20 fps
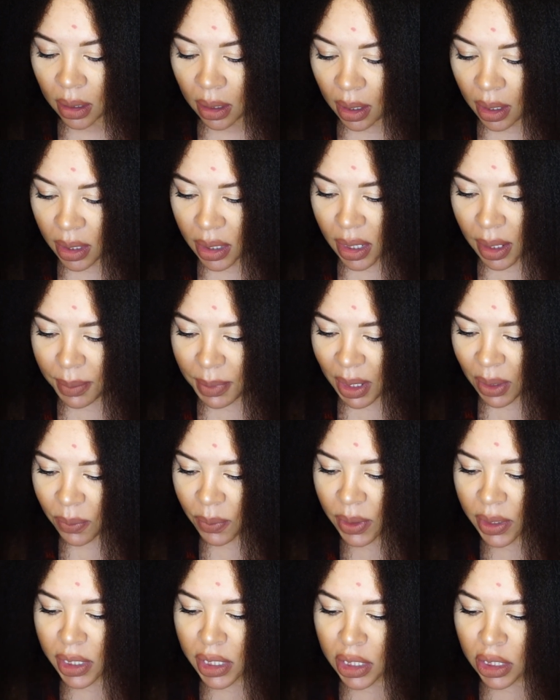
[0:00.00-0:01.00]
And I'm not
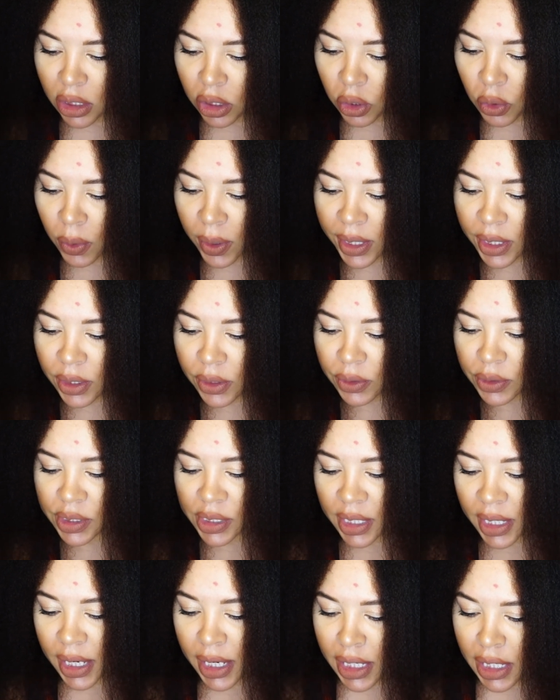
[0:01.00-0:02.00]
really loyal
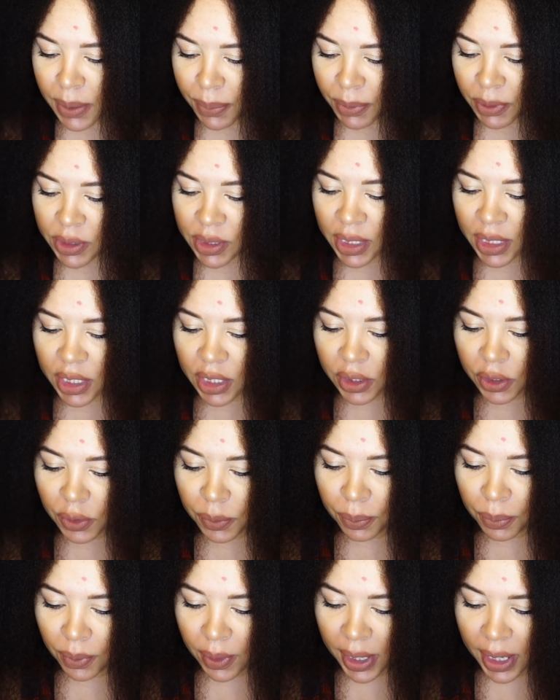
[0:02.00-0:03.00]
to any particular
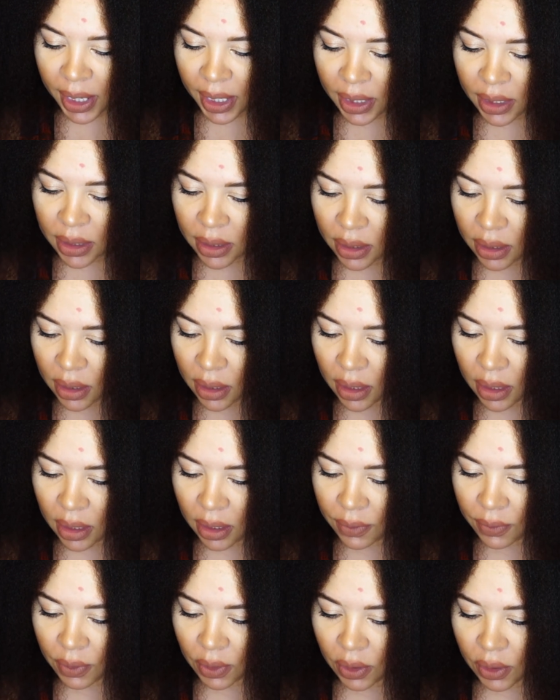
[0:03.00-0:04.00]
brand
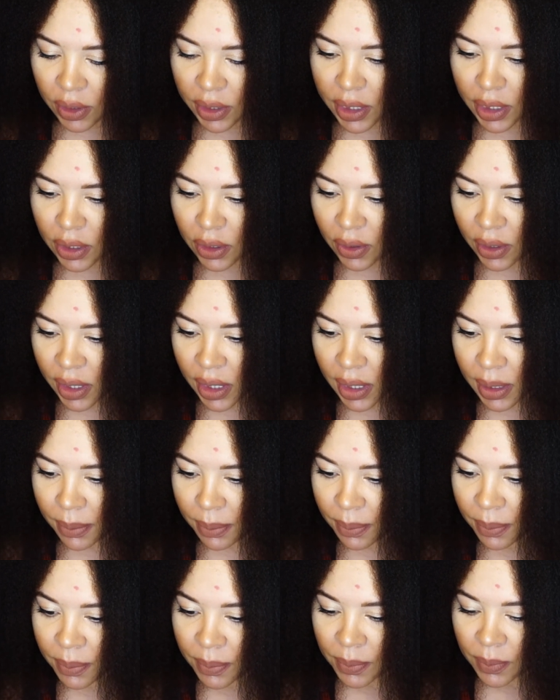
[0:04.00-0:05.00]
of curling
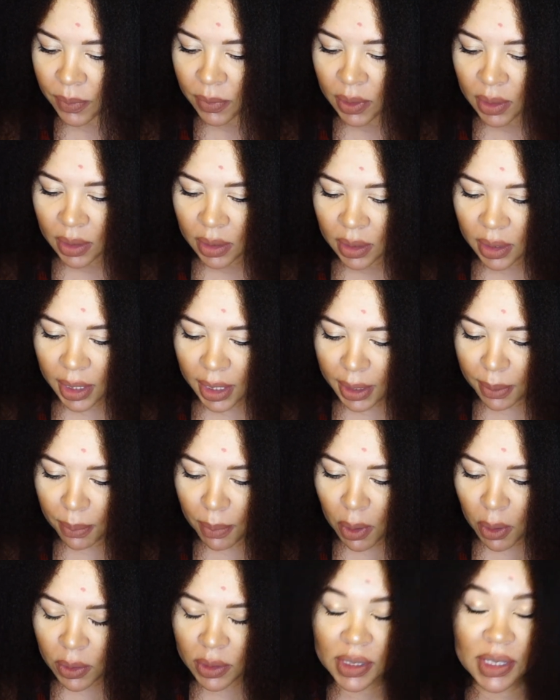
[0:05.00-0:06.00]
cream. Like
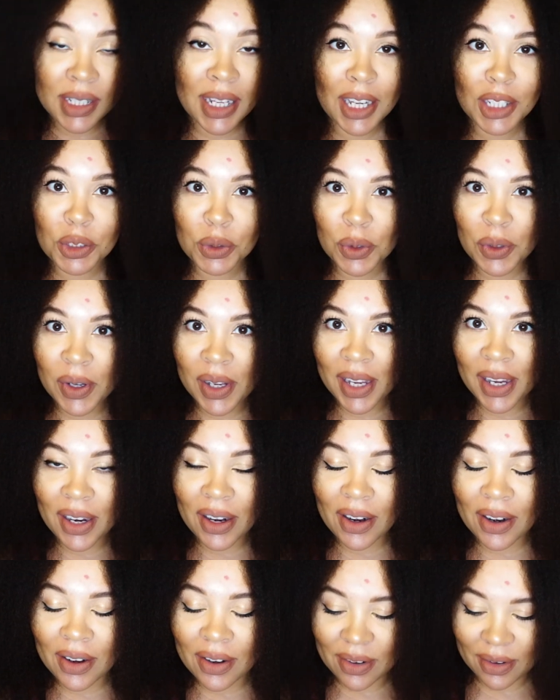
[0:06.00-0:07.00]
most natural
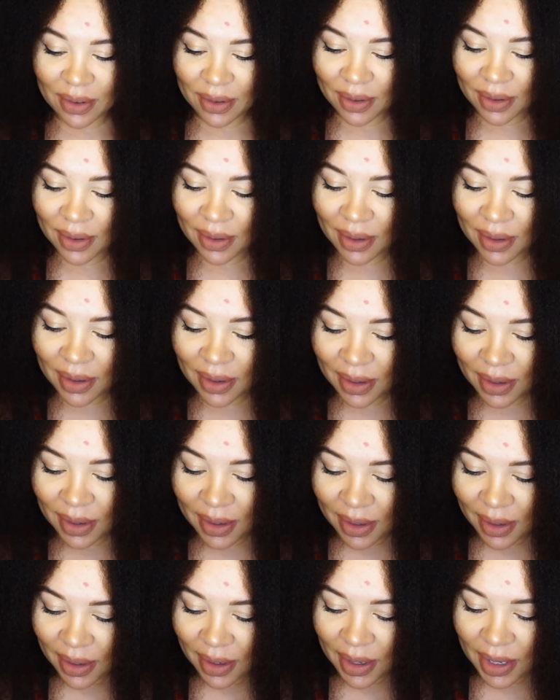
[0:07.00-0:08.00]
hair
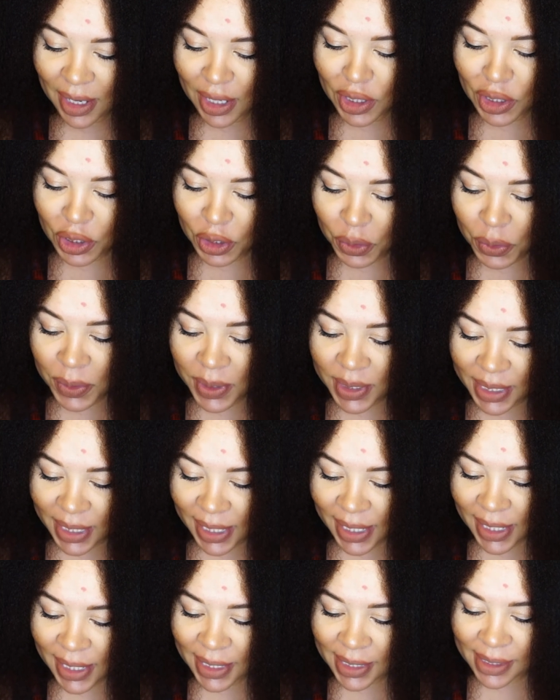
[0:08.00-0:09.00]

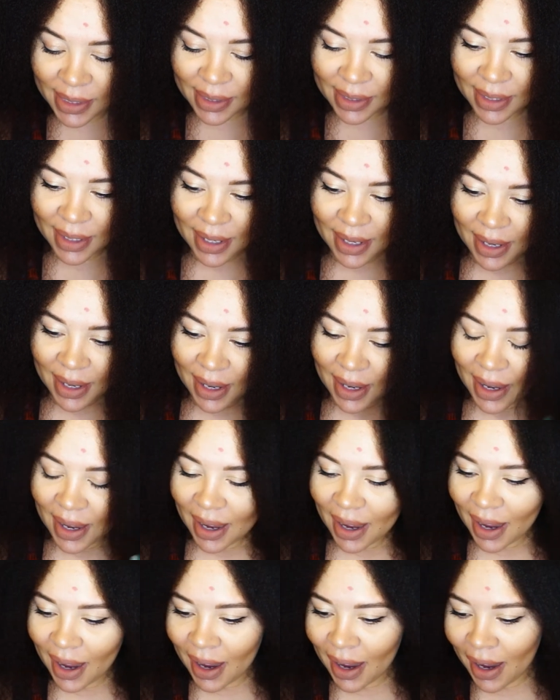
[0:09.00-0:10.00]
enthusiasts,
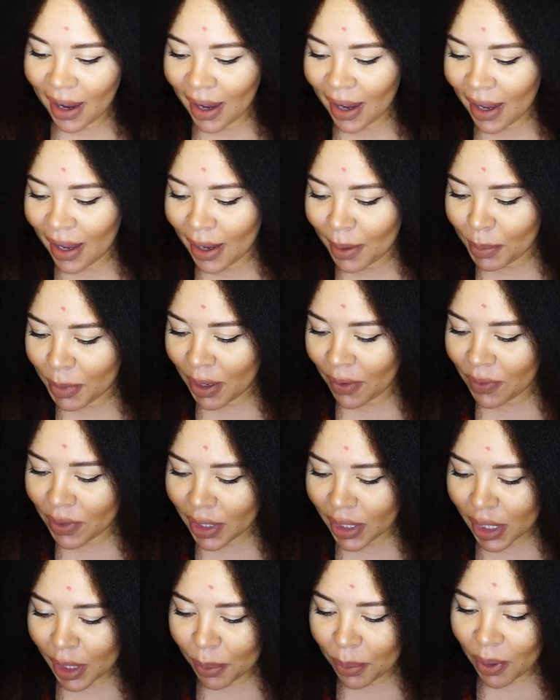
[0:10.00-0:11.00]
I am
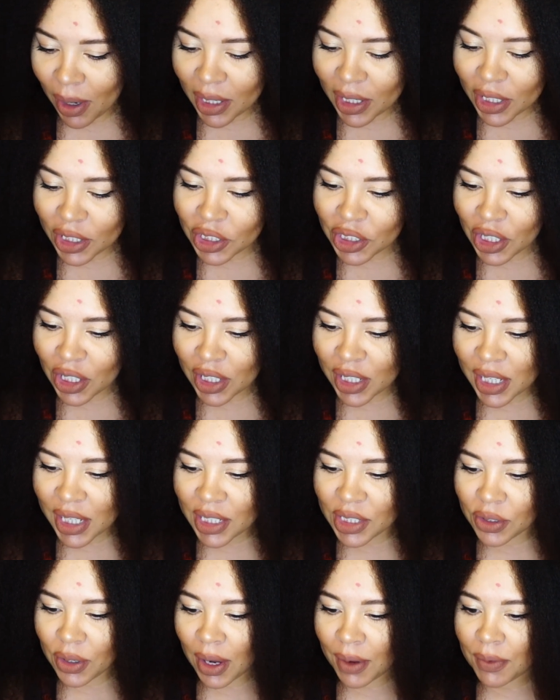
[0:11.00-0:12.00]
definitely a product junkie,
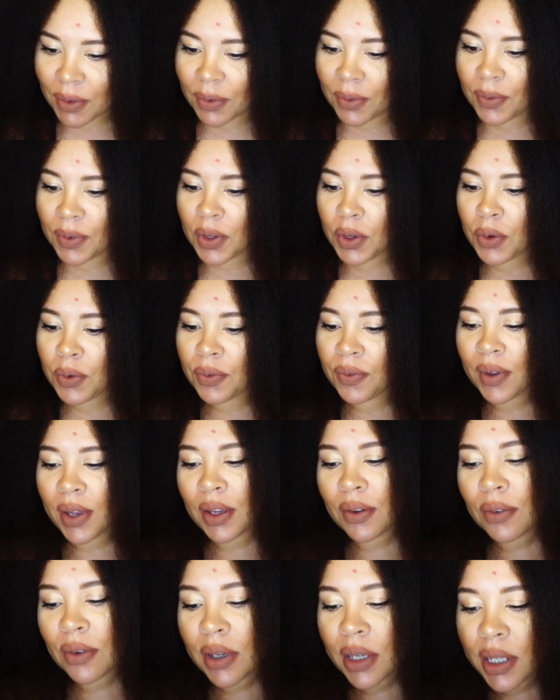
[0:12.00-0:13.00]
so I have a few
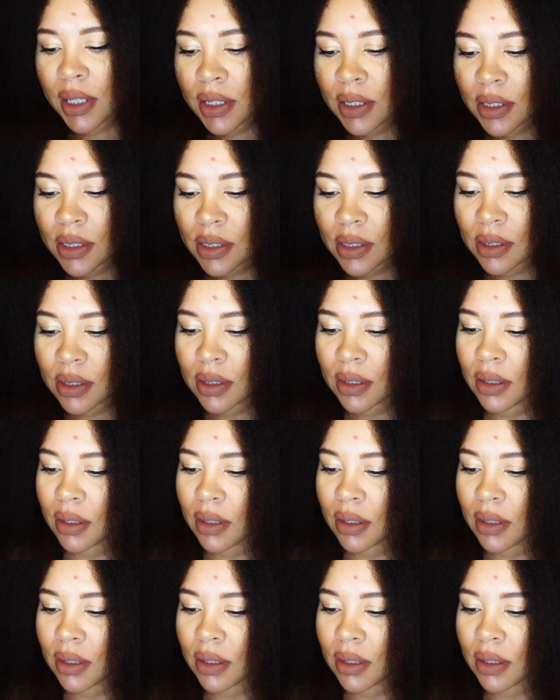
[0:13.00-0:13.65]
favorites.